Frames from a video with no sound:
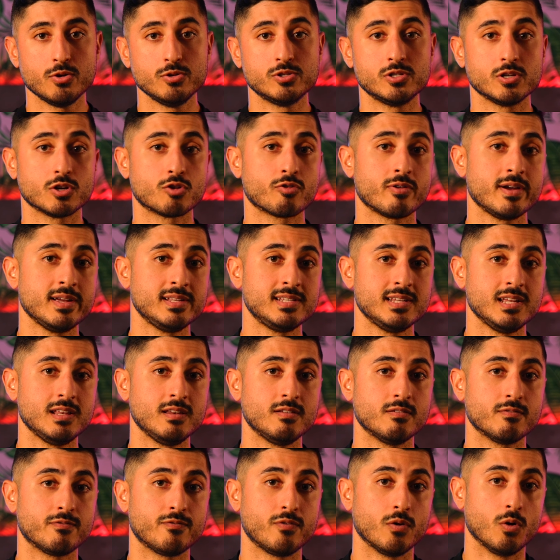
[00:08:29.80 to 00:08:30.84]
who took
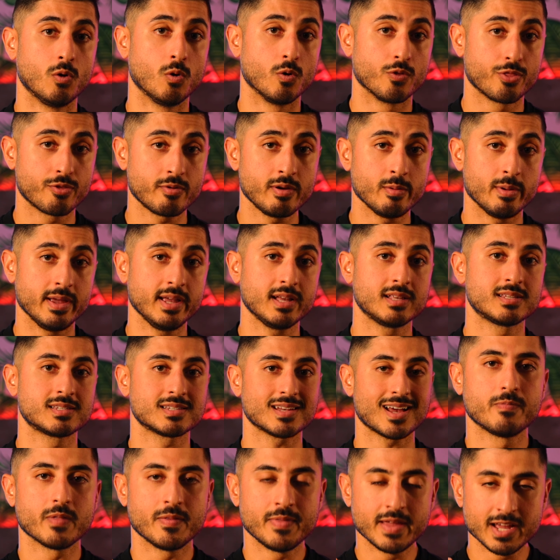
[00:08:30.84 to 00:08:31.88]
creatine for three
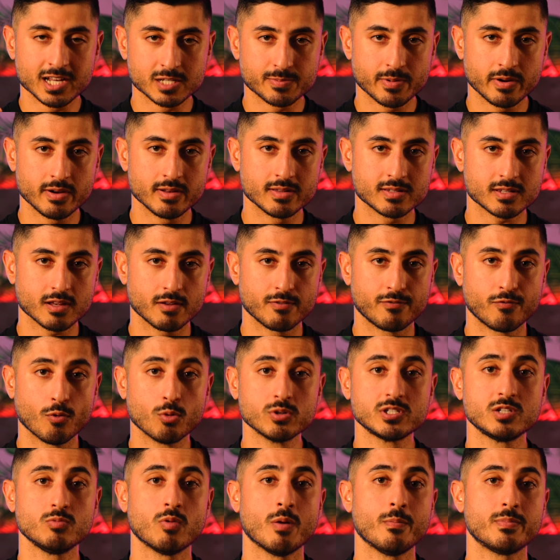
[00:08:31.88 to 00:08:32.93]
weeks, and they experienced a
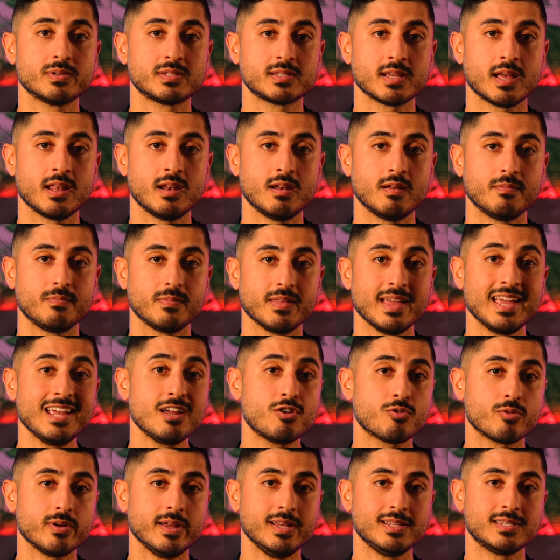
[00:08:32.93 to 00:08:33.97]
41%
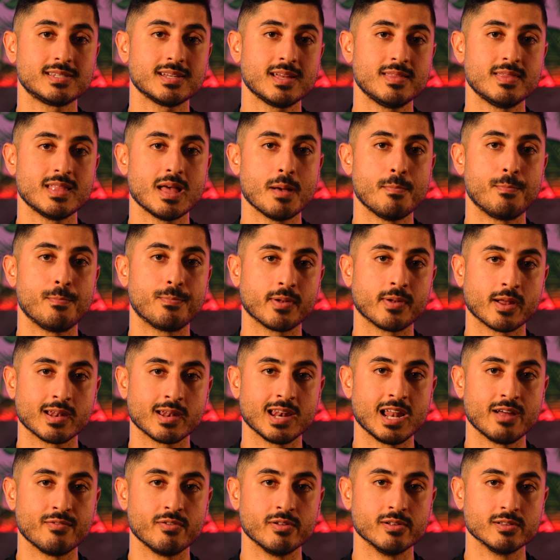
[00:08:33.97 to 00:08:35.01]
increase in their blood
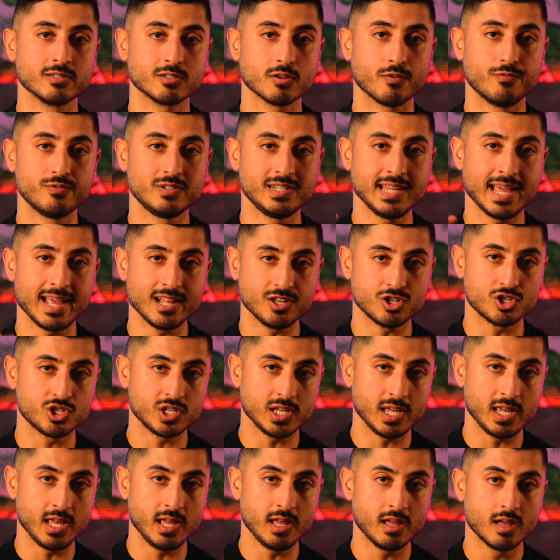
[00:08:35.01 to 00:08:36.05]
levels of
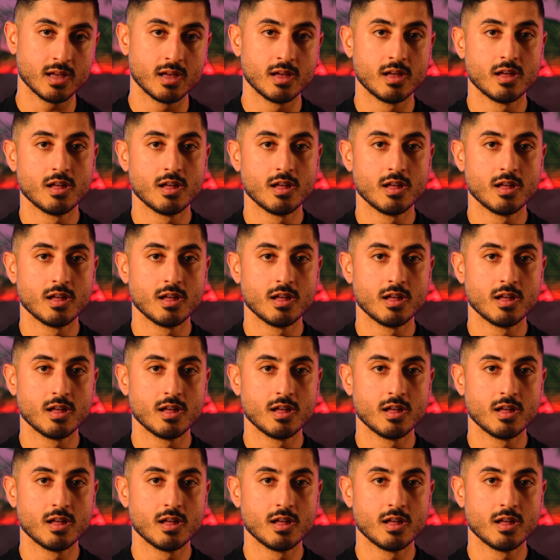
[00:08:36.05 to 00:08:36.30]
DHT